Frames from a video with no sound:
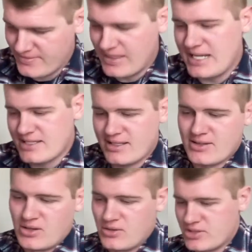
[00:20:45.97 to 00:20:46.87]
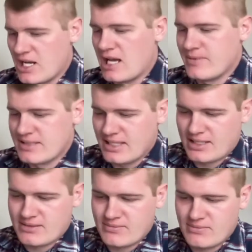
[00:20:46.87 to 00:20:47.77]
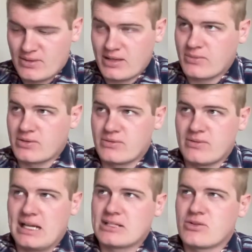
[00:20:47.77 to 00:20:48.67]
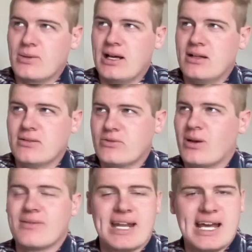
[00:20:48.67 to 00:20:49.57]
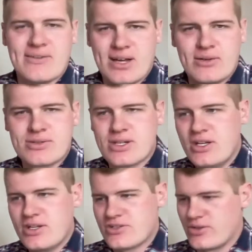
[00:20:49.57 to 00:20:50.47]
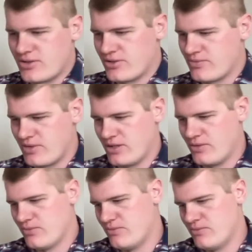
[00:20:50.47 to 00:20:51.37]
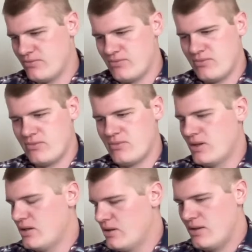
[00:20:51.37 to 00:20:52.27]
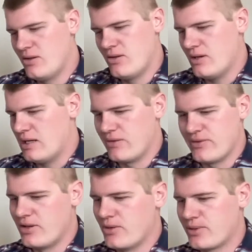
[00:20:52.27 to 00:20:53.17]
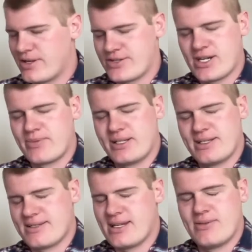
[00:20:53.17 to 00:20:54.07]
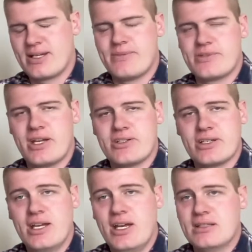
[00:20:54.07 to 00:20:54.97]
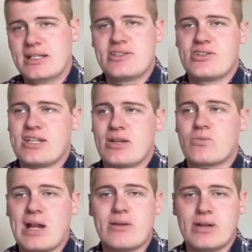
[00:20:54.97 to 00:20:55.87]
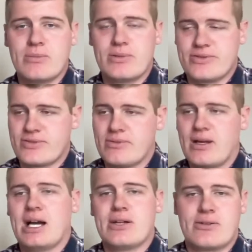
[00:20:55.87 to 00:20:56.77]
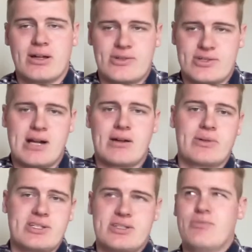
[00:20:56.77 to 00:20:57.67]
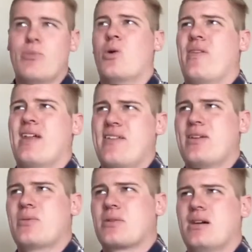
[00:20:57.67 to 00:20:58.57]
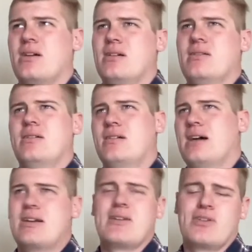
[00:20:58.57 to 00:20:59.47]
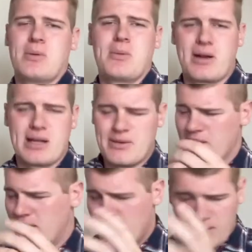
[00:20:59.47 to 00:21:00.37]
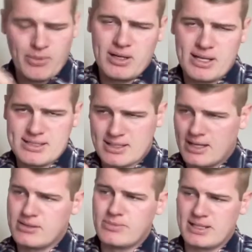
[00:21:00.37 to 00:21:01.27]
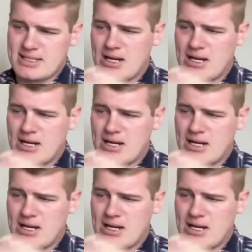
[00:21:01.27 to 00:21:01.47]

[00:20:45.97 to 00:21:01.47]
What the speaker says: basically the whole job is like, I think we're like 12 and a half hours. So you're, I don't even know what our shop rate is now. It keeps changing. Let's just say round numbers, $100 an hour, which it's more than that. I think I don't even know what we are now. The point is, at $100 an